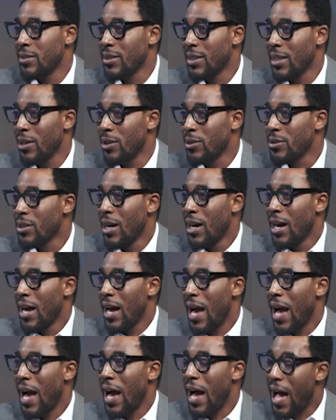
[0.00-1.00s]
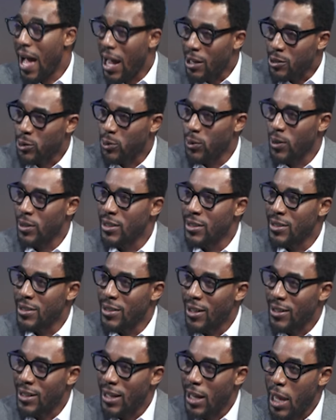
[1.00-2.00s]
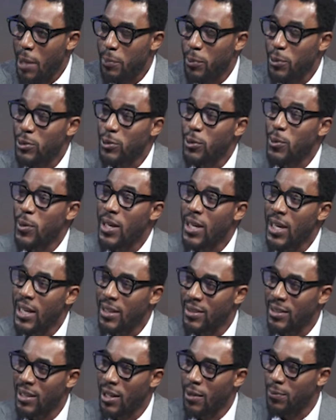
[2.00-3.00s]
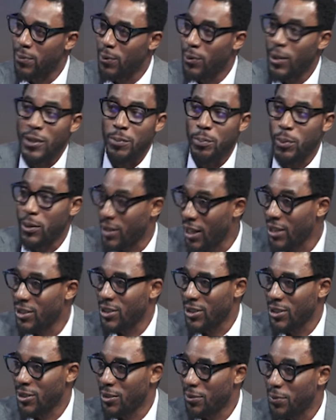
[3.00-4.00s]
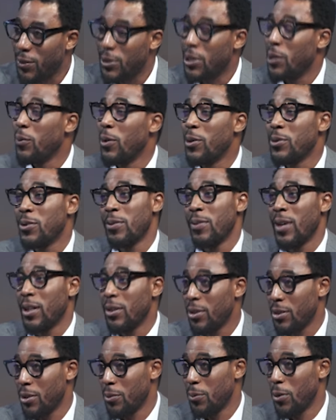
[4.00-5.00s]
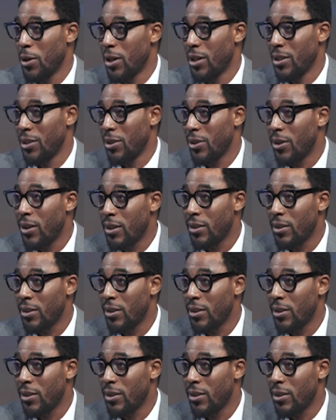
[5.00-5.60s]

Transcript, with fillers: girls are actually not able to hit their fullest potential, for the want of another word or,